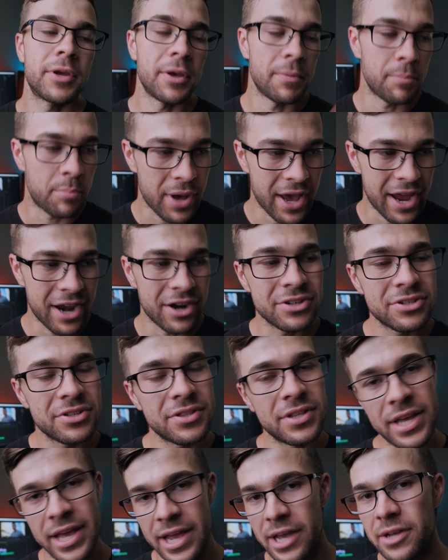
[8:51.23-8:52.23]
Compared to
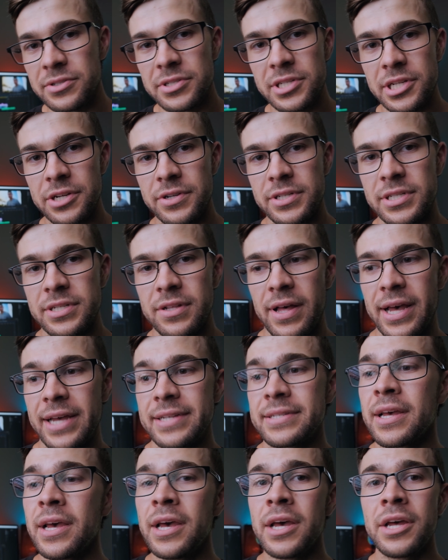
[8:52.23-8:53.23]
the L series
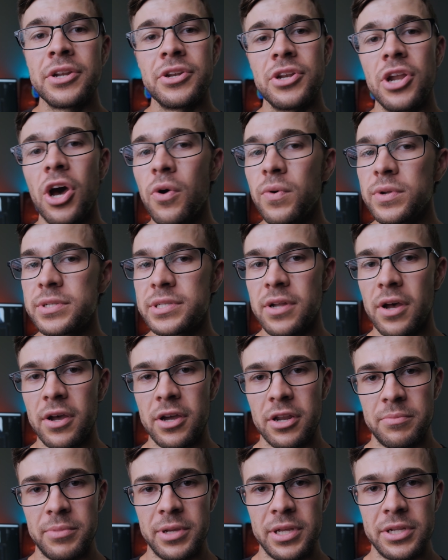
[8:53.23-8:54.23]
glass, no, it's not
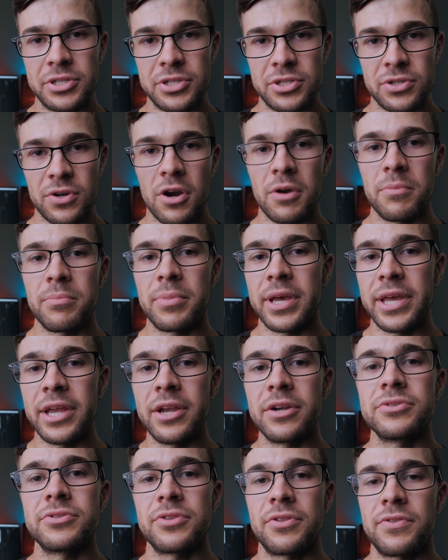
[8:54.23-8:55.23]
gonna be as sharp, but
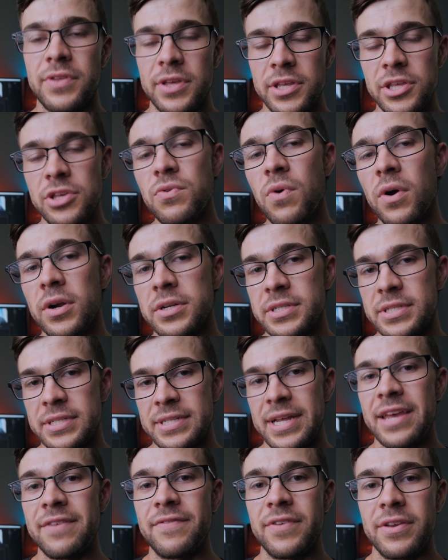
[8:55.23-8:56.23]
here's the thing, you are
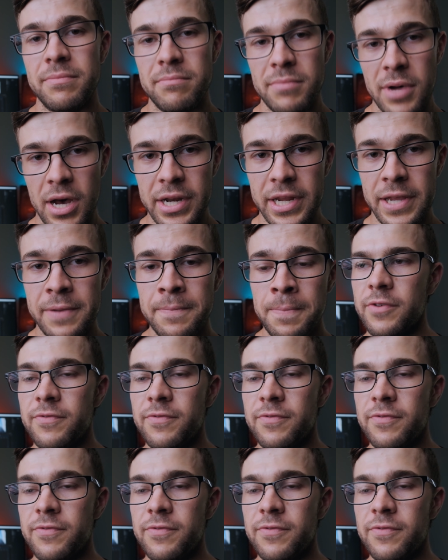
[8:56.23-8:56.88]
saving money.